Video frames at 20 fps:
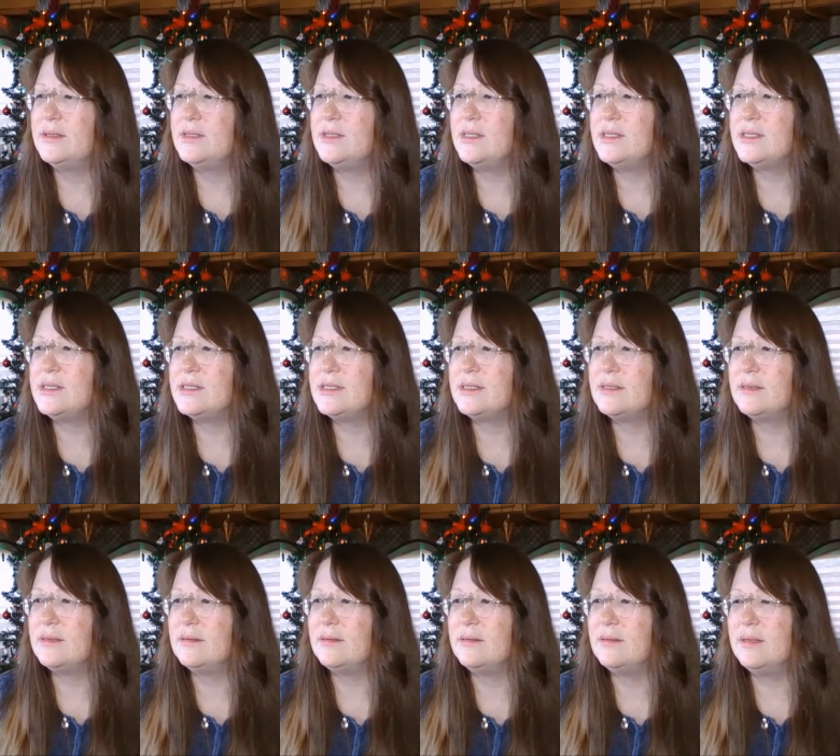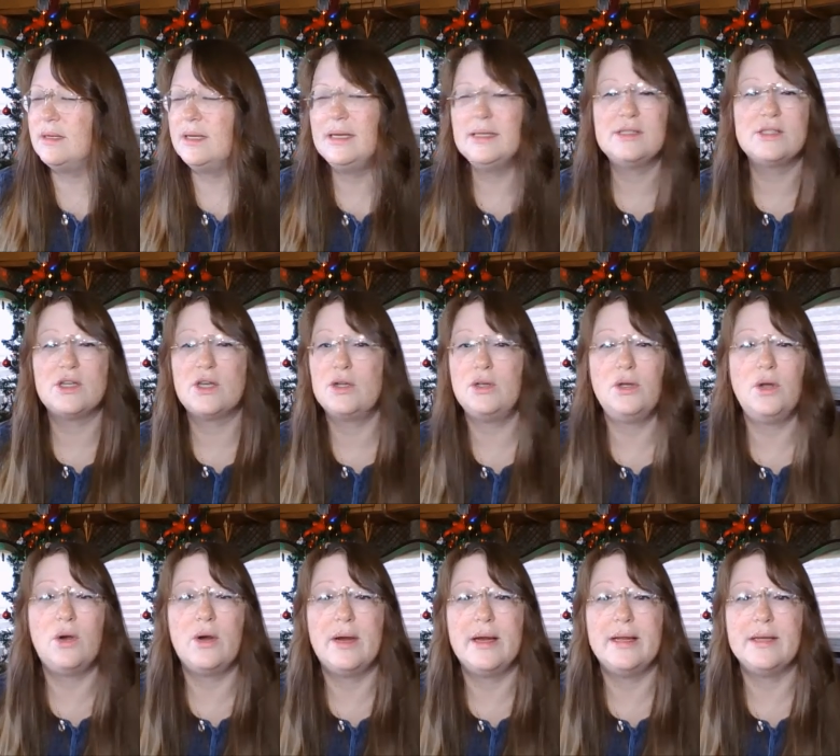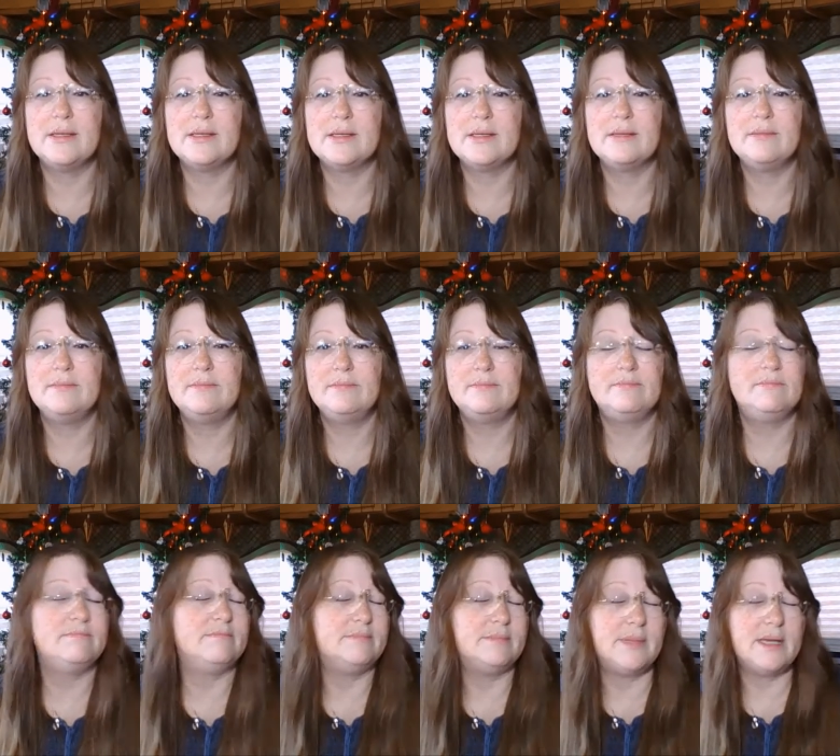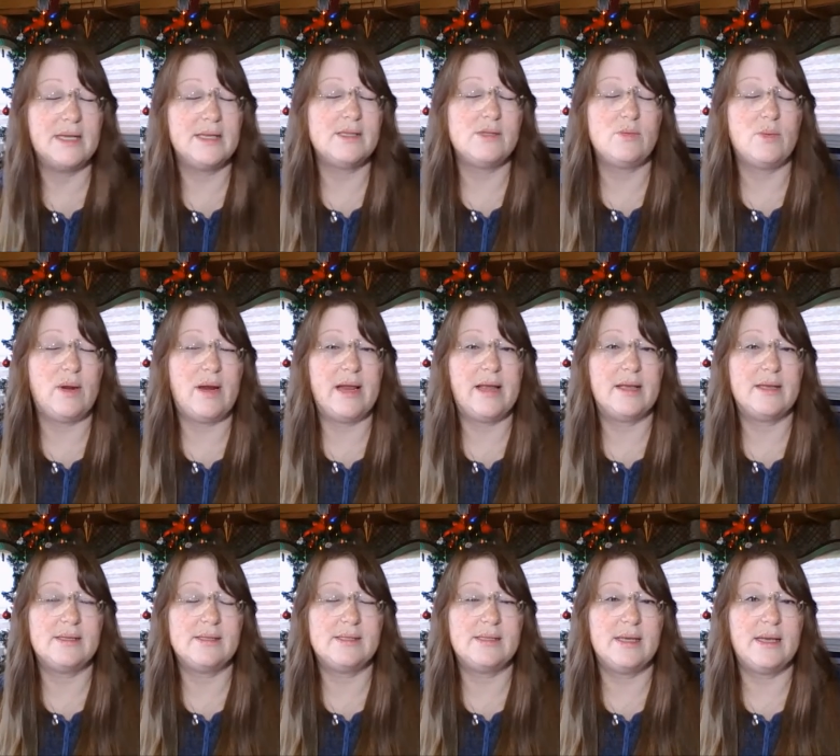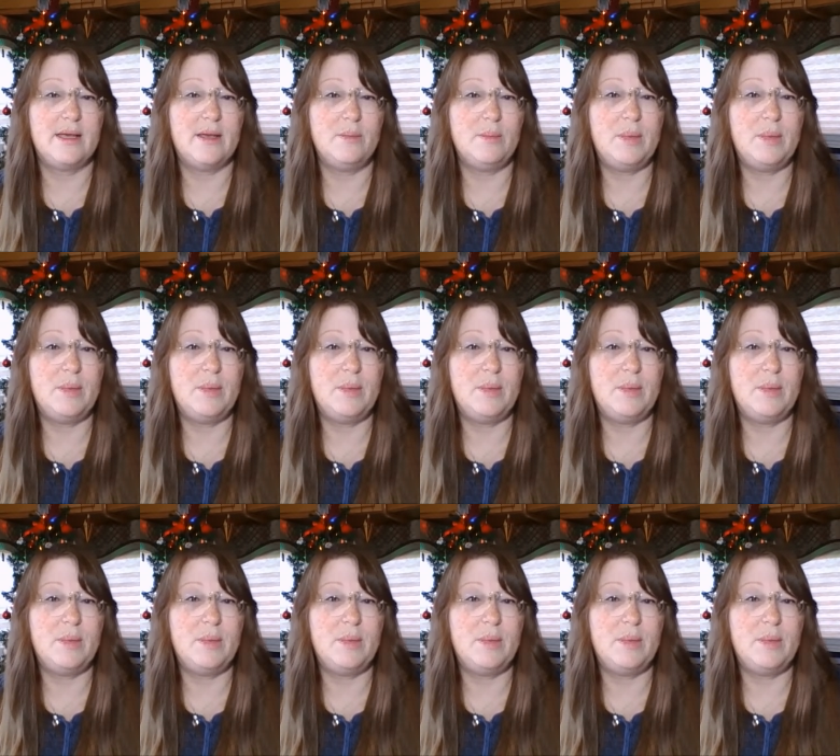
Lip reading: Just, it's glorious is what I can say.